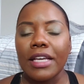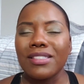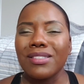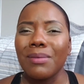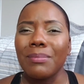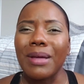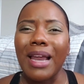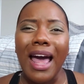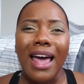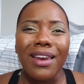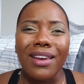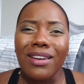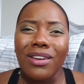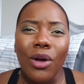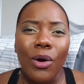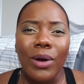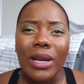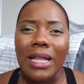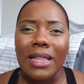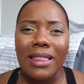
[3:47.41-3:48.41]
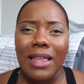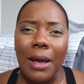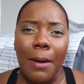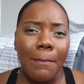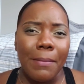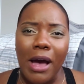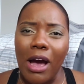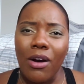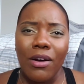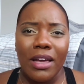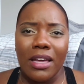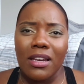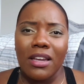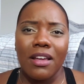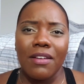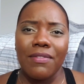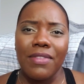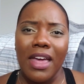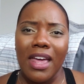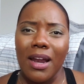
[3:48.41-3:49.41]
So, but I didn't know anything about any
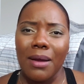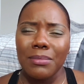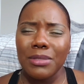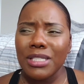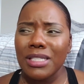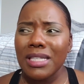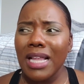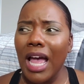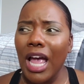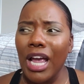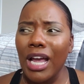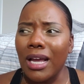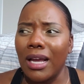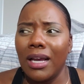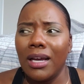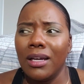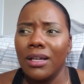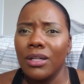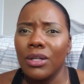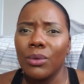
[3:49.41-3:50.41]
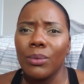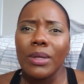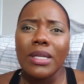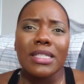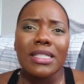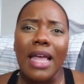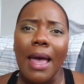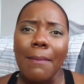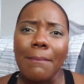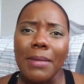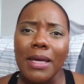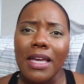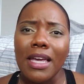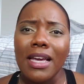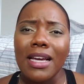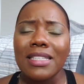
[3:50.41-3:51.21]
of that. I'm just like, what does that mean?